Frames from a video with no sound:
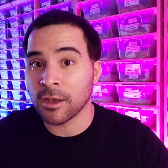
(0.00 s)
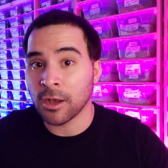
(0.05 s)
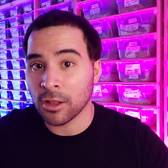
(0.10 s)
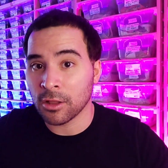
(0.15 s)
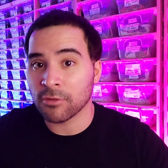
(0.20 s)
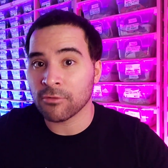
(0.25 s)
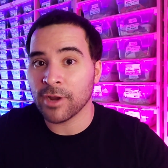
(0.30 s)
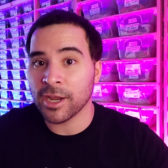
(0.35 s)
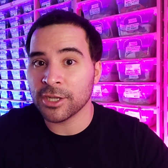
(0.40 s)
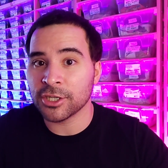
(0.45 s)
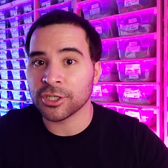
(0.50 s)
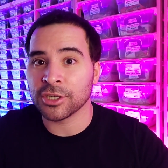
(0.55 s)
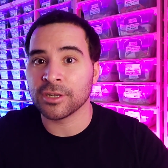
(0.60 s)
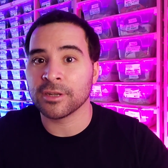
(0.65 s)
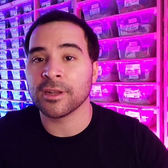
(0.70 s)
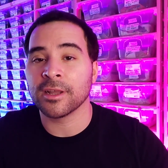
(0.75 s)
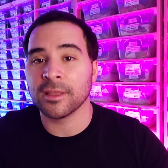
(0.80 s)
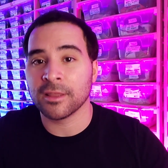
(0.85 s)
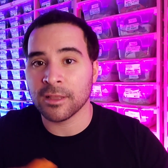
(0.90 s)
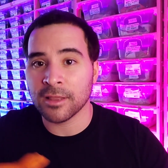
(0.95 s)

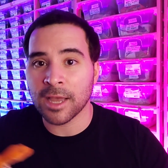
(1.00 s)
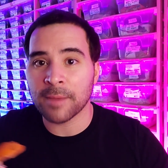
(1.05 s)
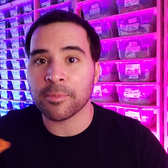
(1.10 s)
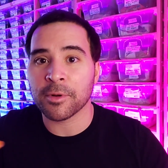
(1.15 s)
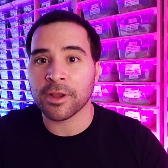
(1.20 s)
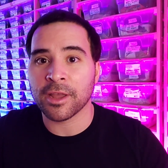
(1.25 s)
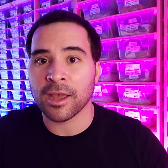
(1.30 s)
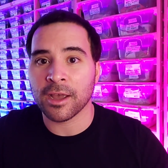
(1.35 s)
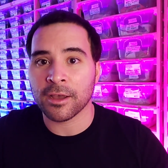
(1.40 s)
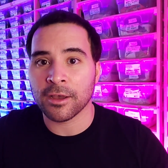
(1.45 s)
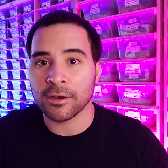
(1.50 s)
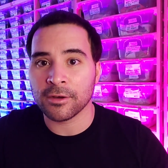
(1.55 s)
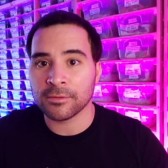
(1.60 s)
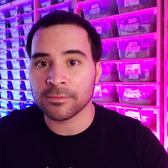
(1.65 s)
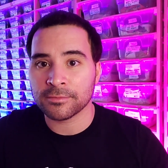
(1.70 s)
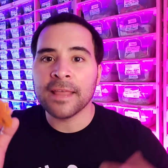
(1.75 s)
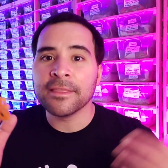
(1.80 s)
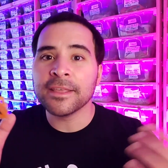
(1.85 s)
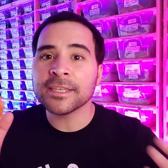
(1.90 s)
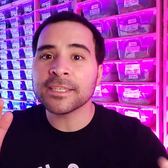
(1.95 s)
coloration in the leopard gecko.
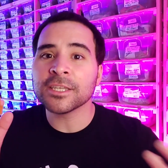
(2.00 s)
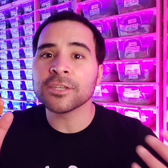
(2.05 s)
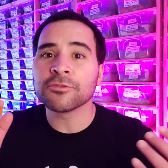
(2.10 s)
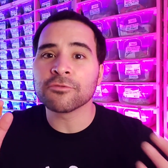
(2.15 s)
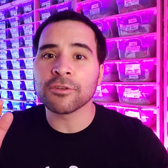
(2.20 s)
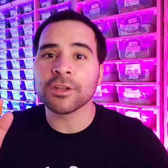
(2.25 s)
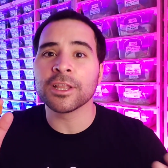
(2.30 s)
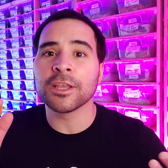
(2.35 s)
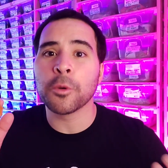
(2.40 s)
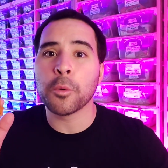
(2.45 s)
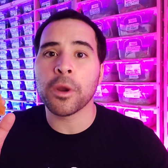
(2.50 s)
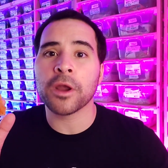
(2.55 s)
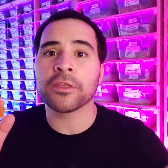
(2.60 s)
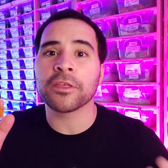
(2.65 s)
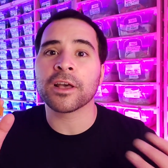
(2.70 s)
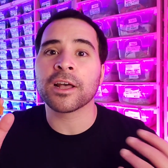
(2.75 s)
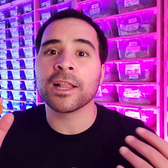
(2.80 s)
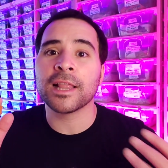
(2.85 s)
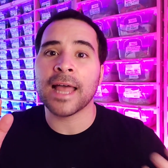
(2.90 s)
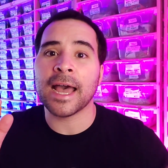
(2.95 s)
And this is really where
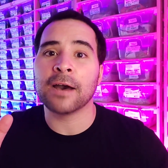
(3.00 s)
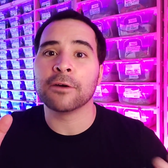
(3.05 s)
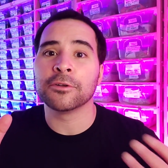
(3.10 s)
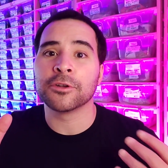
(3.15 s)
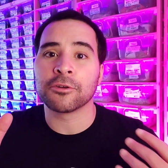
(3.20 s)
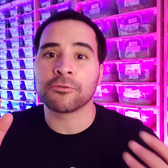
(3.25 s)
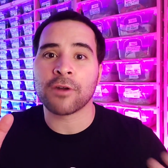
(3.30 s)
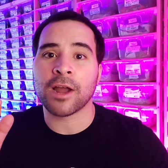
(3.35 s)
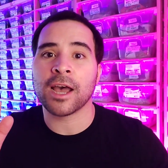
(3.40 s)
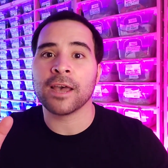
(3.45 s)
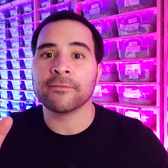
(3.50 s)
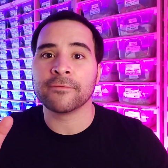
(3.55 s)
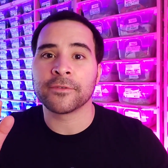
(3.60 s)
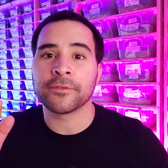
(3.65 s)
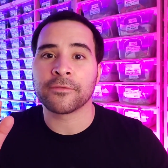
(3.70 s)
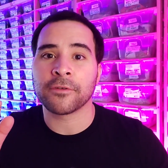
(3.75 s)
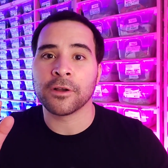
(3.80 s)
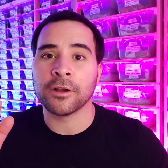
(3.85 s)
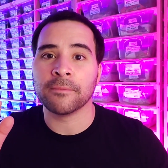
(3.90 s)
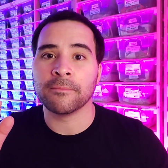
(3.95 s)
the clown derived
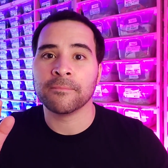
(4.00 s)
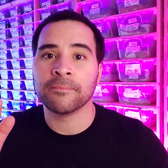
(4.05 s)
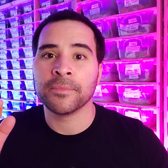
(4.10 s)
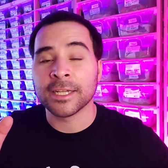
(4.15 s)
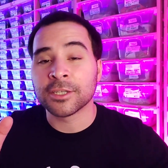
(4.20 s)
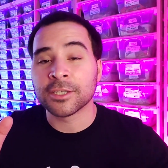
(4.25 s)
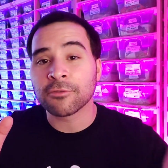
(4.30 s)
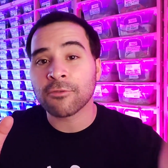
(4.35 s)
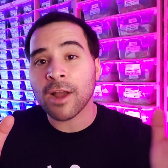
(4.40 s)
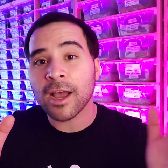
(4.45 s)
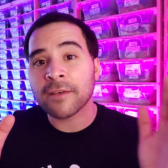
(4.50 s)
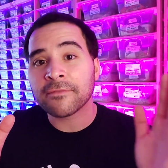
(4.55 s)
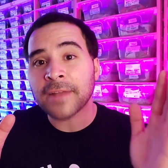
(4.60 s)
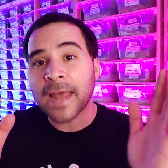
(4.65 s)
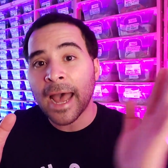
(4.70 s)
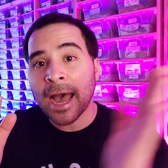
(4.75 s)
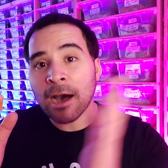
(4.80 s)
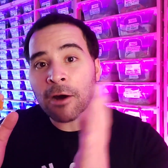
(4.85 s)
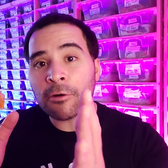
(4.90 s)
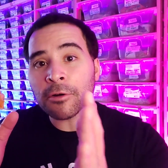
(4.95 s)
from. It derived
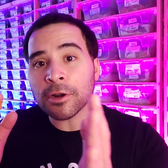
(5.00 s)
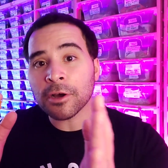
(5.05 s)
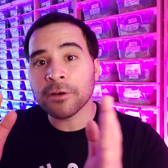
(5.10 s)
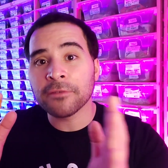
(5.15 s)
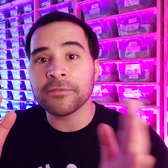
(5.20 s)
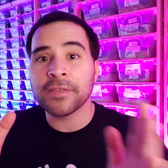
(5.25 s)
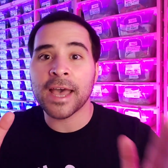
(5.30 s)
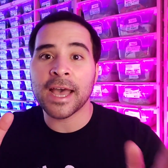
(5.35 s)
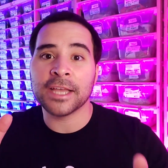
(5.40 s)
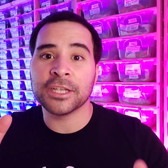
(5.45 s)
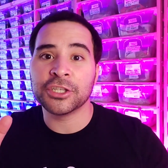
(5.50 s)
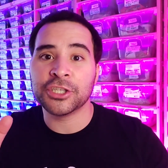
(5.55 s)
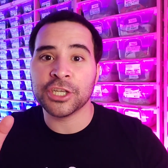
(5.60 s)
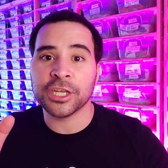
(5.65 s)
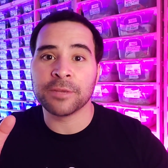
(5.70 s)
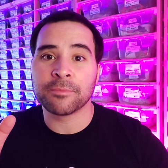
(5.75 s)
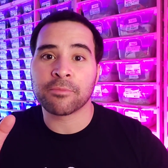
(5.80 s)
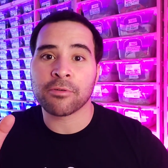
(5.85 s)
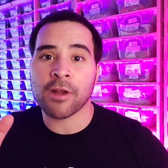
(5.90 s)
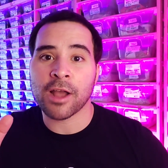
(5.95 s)
out of that
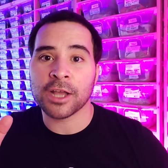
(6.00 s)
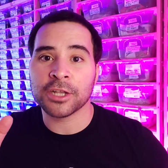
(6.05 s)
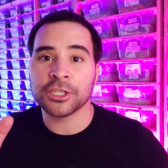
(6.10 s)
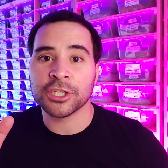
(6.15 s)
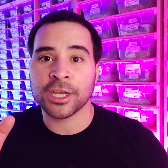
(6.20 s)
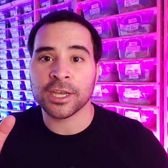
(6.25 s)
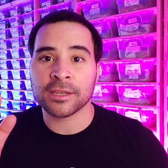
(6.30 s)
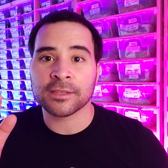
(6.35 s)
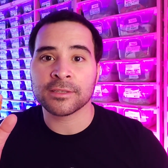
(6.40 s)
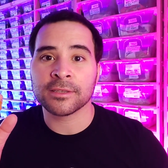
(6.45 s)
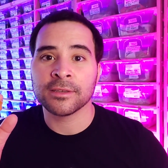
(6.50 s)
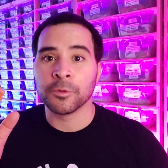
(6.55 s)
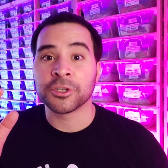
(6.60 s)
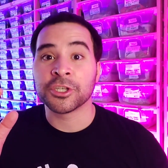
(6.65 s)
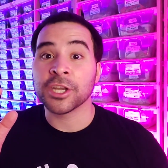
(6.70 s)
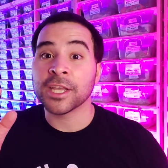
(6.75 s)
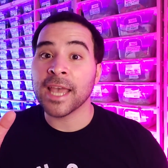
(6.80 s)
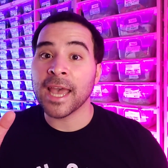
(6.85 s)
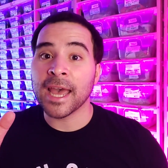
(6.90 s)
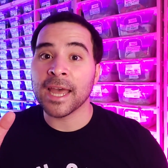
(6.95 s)
G Project, which
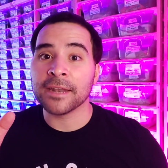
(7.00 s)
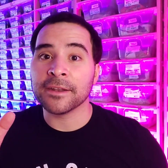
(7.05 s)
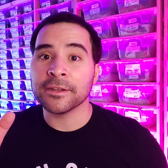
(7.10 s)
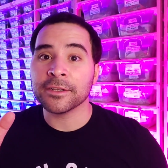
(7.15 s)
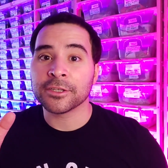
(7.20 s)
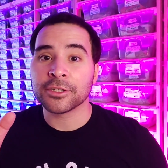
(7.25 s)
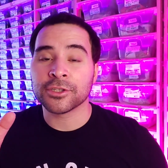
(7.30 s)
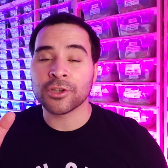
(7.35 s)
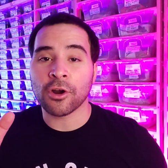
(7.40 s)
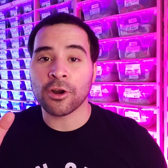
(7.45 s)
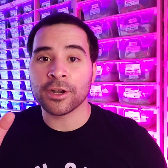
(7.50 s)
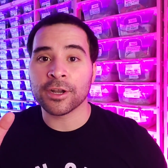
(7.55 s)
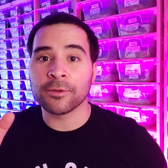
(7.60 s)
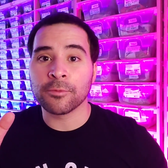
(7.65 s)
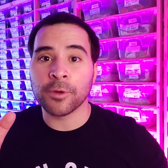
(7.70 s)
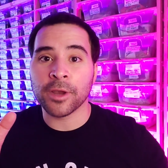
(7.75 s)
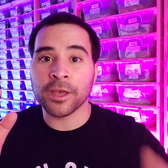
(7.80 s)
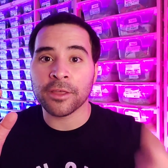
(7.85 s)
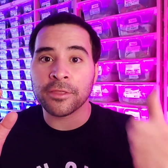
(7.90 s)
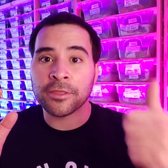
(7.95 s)
again started
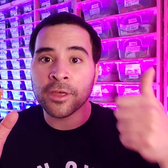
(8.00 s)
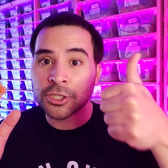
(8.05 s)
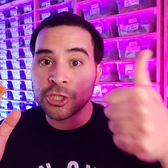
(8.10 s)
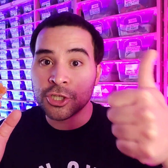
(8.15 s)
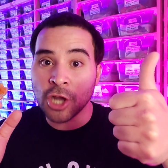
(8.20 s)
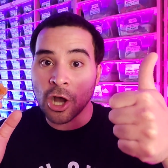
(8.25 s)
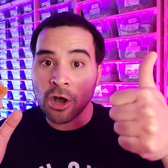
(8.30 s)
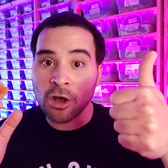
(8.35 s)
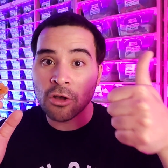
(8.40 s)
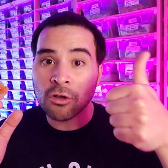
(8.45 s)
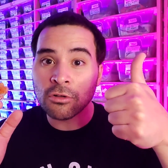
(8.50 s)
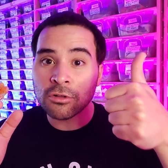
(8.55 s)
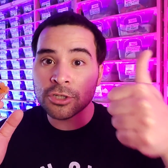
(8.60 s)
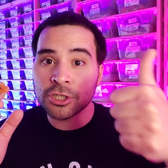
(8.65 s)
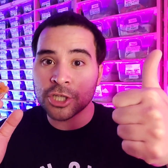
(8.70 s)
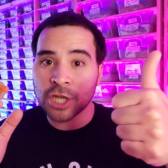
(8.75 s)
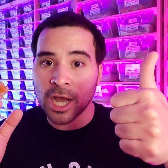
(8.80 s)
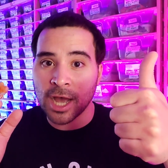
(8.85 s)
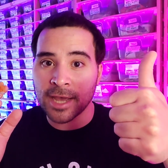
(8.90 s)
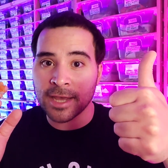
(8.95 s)
with jungle
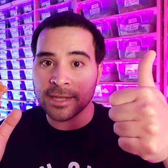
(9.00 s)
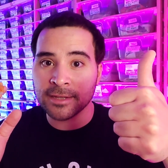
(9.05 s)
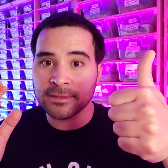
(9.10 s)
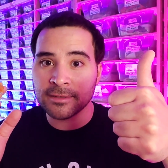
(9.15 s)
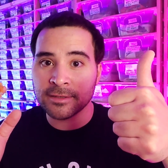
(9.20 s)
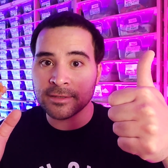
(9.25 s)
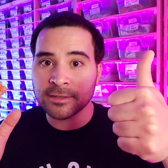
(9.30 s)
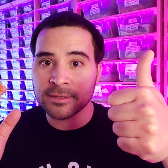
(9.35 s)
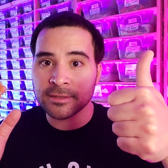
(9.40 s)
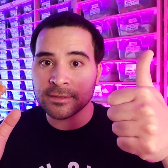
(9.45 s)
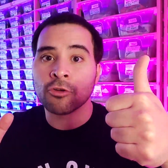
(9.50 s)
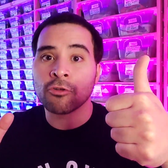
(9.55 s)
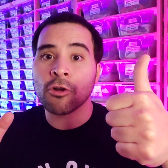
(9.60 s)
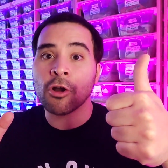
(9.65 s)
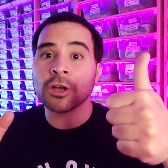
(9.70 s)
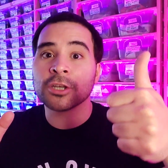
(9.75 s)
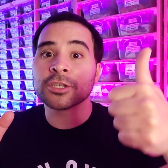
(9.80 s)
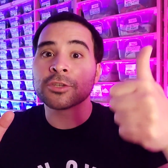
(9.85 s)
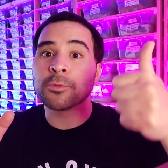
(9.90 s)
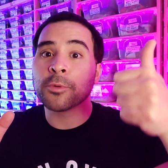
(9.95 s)
giants
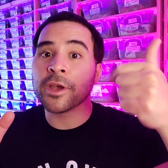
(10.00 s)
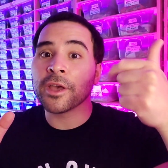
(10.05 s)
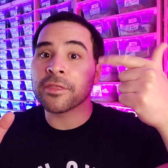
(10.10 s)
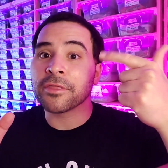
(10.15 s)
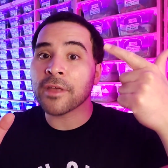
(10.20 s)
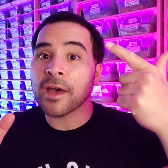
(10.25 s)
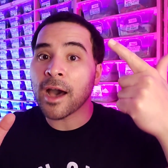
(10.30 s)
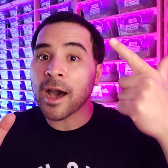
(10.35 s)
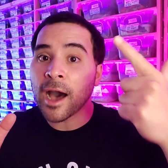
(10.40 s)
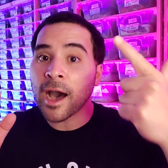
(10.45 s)
crossed with